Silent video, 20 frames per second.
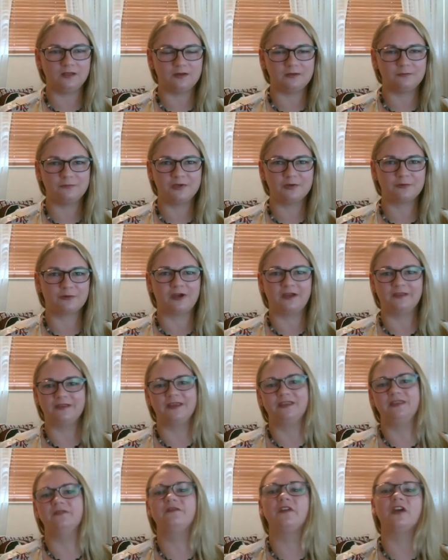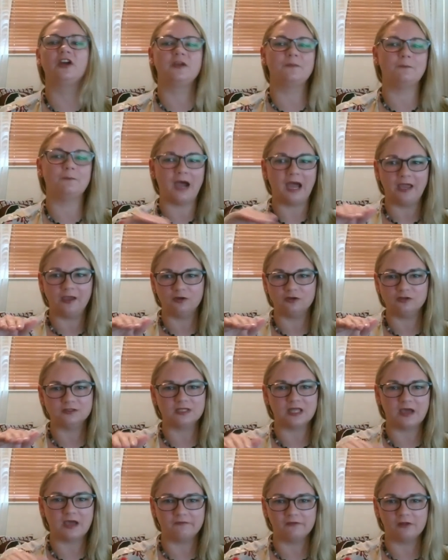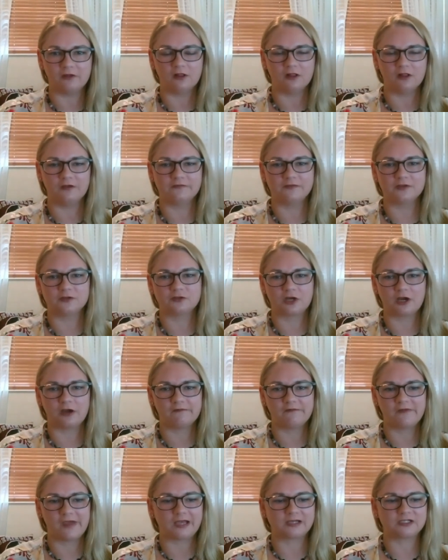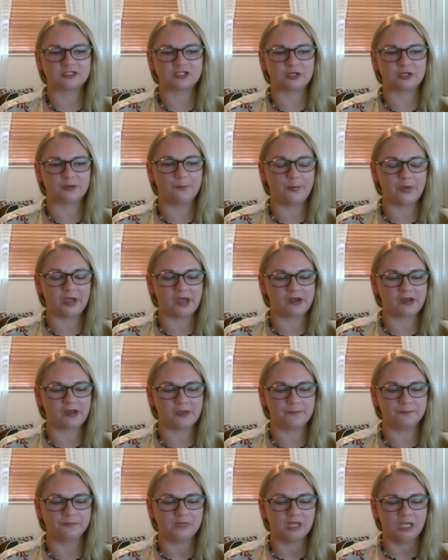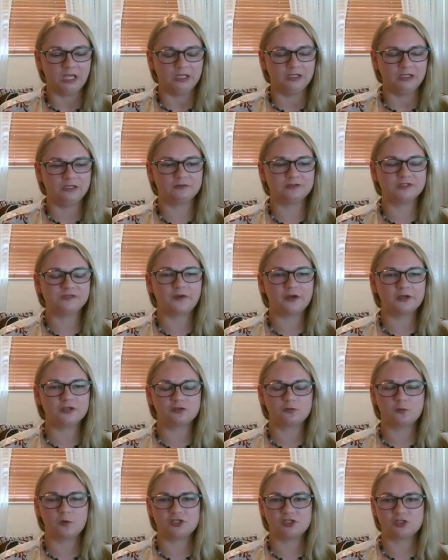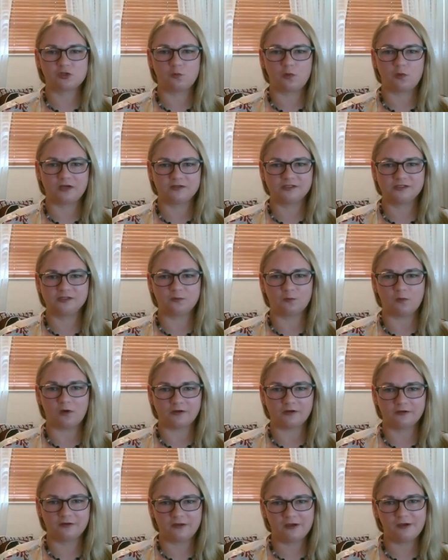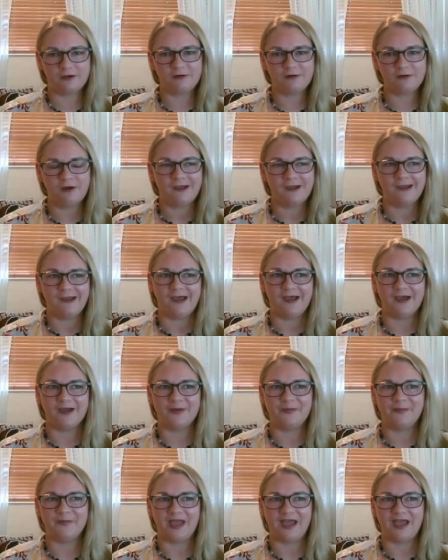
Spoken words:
We were on like the very mild level of the drought factor. But as far as your question, where does the water go? Um,